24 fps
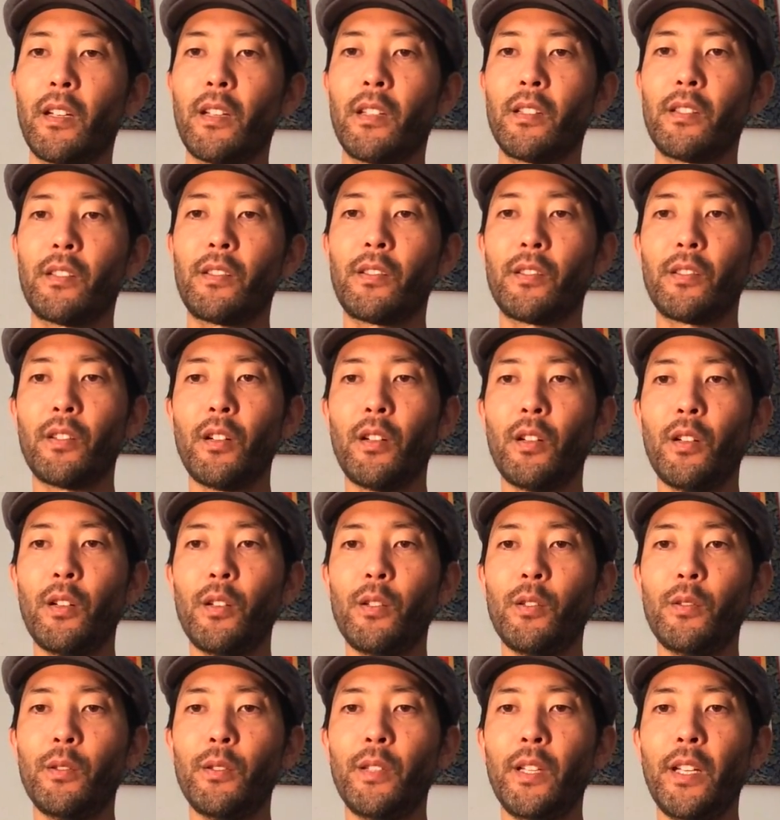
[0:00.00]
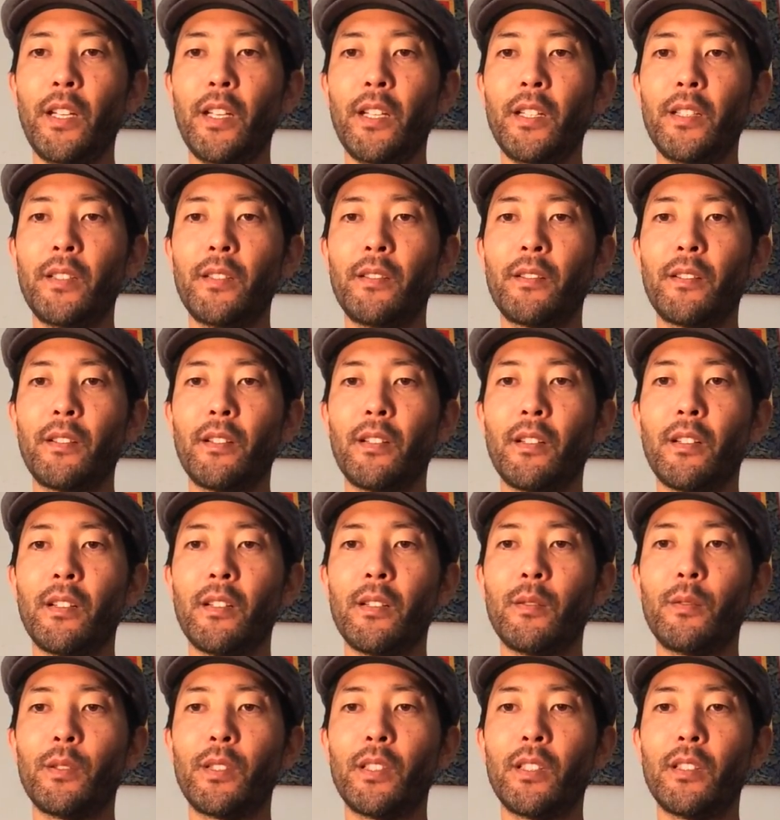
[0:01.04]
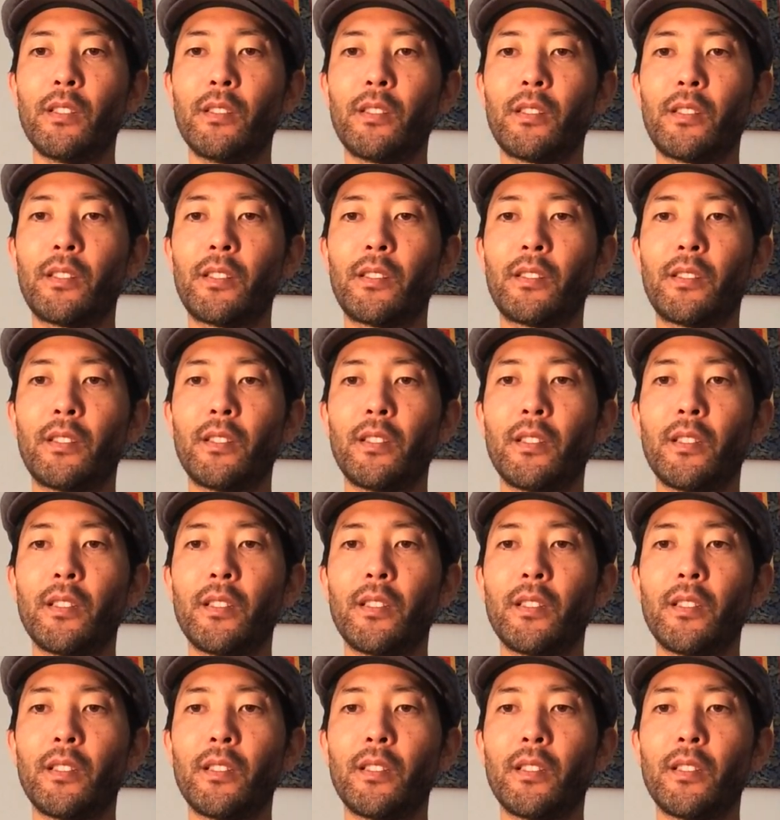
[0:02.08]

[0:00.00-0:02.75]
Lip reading: So, and what else?